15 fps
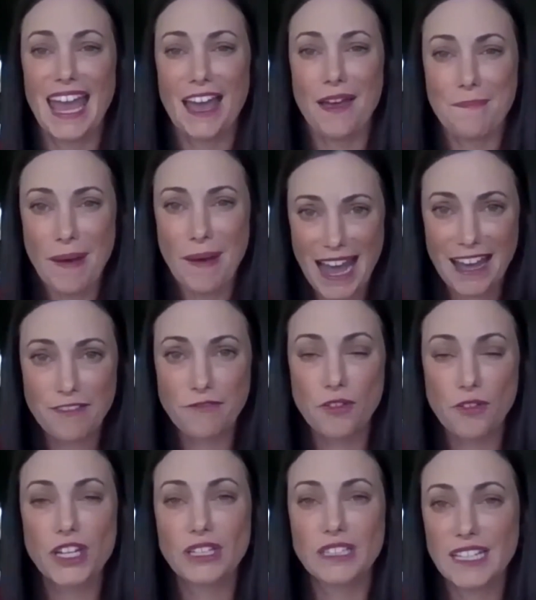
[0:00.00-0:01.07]
But
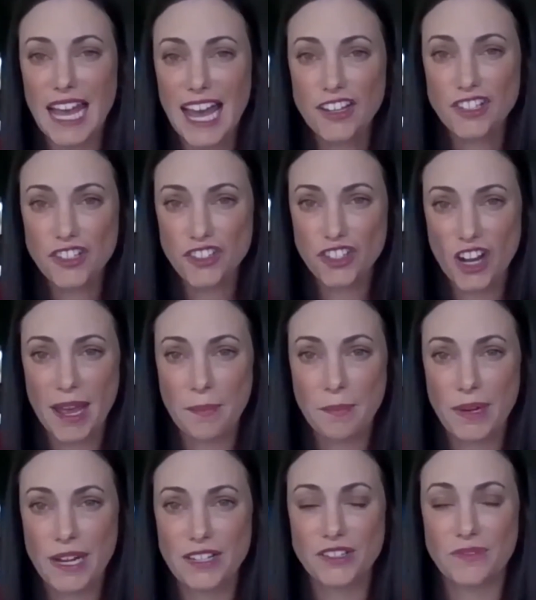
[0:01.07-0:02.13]
for your large and giant
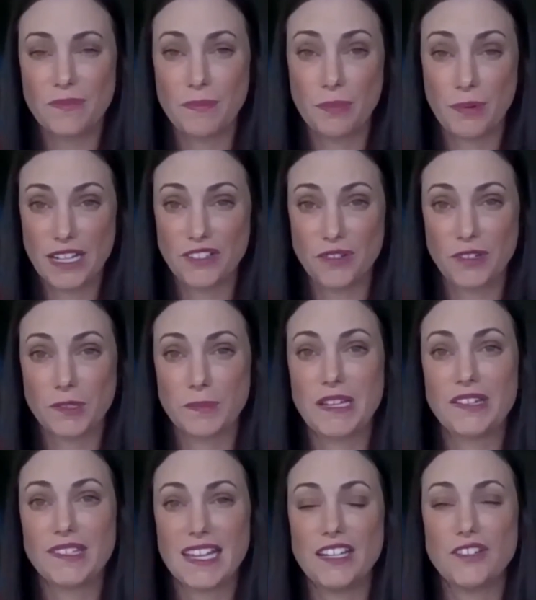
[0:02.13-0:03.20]
breed dogs,
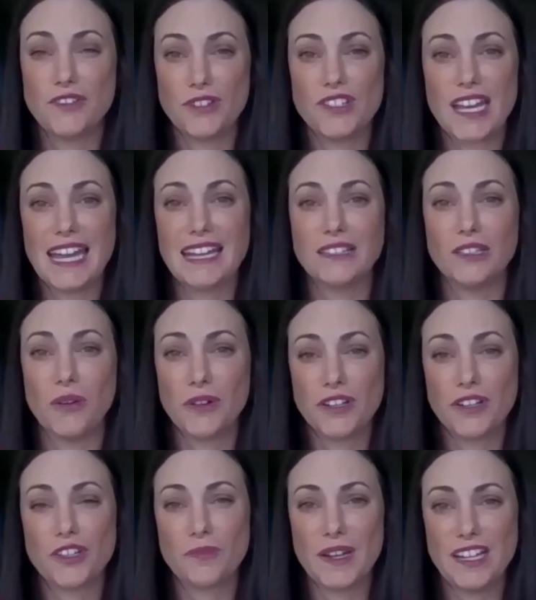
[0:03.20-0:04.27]
because they do take
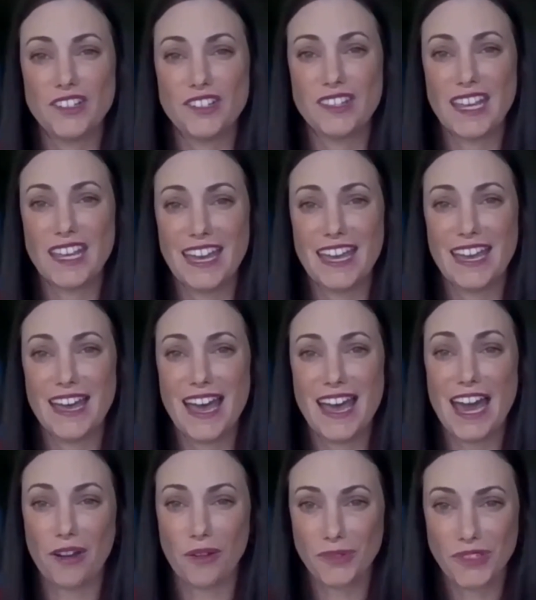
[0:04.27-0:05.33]
longer to reach their
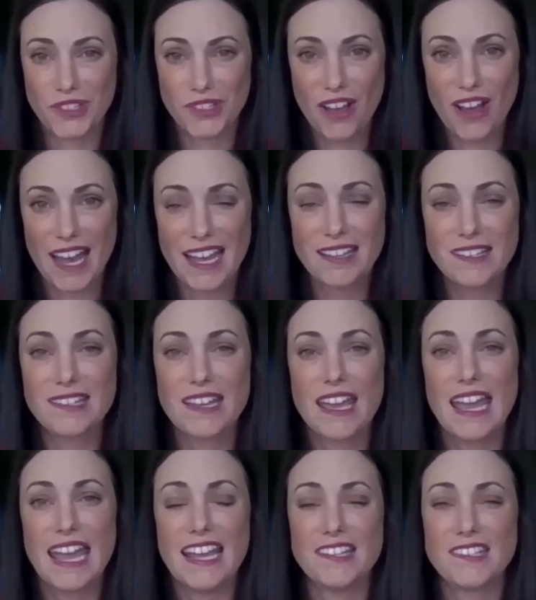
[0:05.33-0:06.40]
adult size,
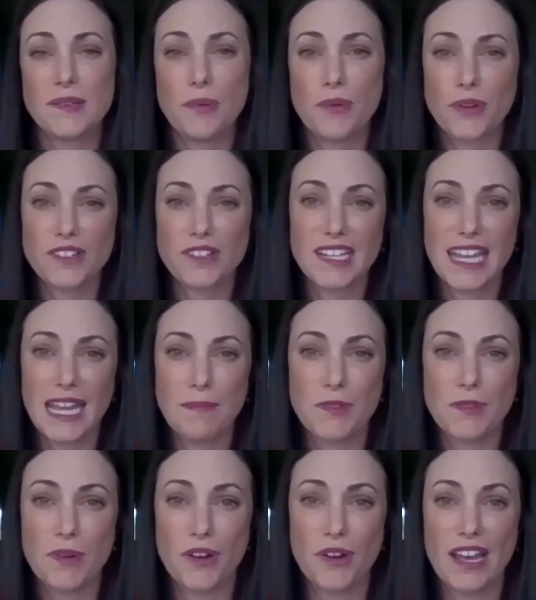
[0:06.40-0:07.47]
it's important to keep
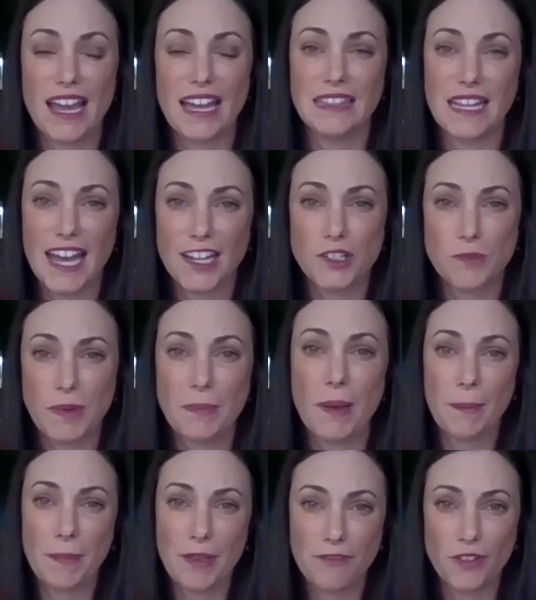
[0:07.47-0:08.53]
them on a large breed
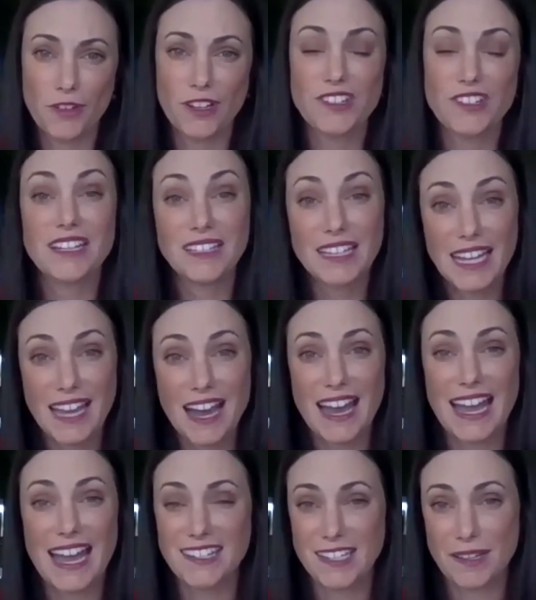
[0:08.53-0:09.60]
food until they
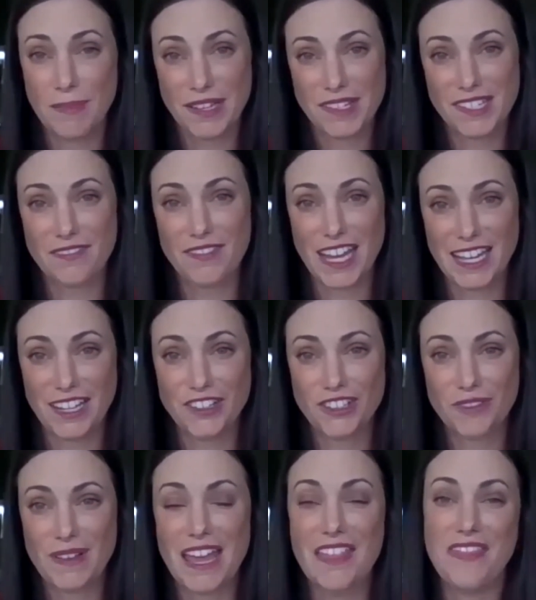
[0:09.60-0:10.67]
are 18 months of
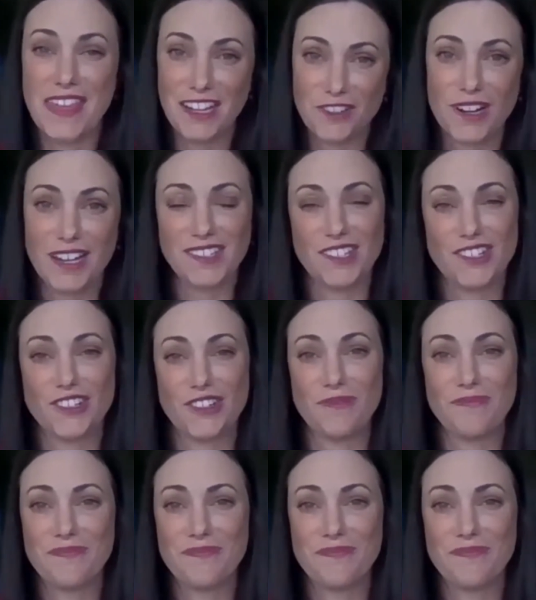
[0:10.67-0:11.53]
age and then transition.